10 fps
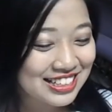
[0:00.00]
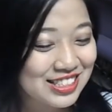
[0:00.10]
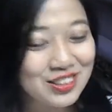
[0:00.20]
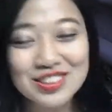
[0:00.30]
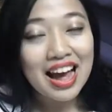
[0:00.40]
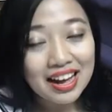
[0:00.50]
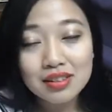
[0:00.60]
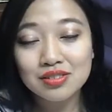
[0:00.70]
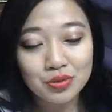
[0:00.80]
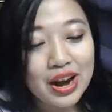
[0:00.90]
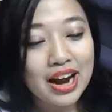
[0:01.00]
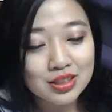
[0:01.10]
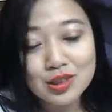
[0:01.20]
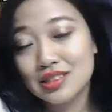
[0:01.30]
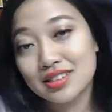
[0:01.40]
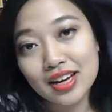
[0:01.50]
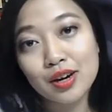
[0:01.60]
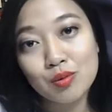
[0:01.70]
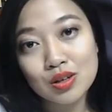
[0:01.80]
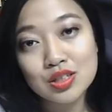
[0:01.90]
So I'll react to the
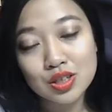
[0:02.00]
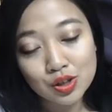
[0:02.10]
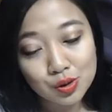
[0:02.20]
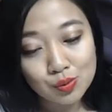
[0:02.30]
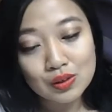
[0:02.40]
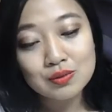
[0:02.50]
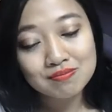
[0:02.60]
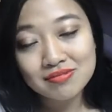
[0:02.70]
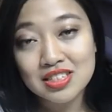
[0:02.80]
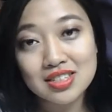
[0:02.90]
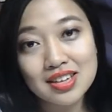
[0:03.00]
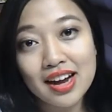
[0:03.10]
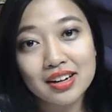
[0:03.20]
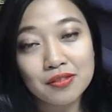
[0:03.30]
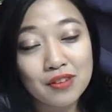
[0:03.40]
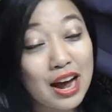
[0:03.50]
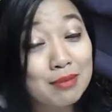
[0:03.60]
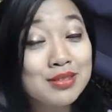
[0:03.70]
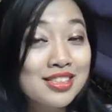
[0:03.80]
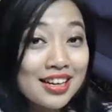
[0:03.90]
second one so you will decide if
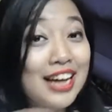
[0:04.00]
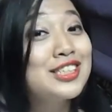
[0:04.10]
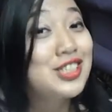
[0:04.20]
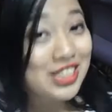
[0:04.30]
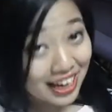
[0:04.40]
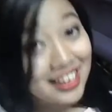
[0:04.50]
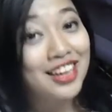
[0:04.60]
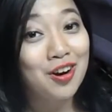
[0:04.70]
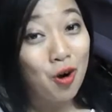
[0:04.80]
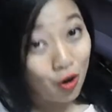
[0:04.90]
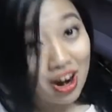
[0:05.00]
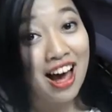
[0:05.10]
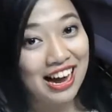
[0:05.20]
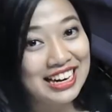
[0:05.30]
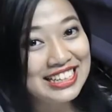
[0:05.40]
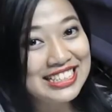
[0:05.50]
I'm still entertaining or not.